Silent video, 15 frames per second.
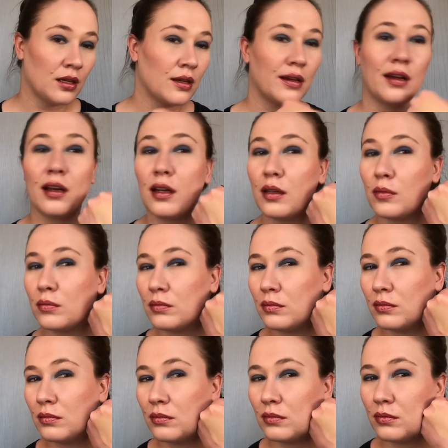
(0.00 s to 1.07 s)
Um,
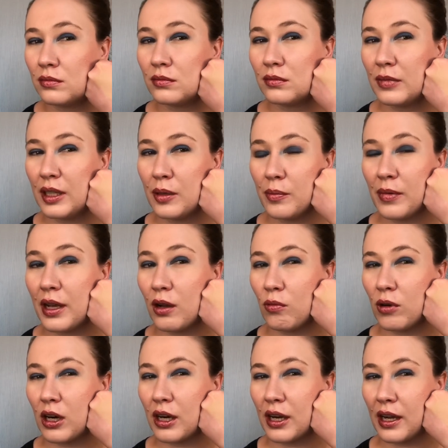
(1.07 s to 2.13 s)
it might
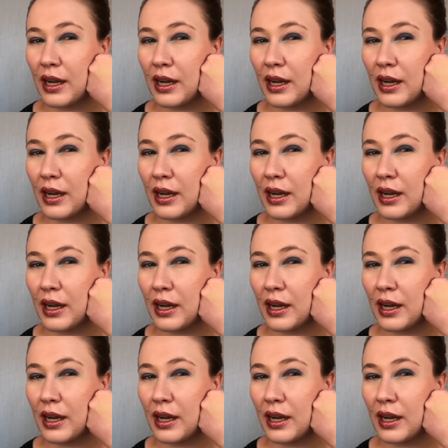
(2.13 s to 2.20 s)
work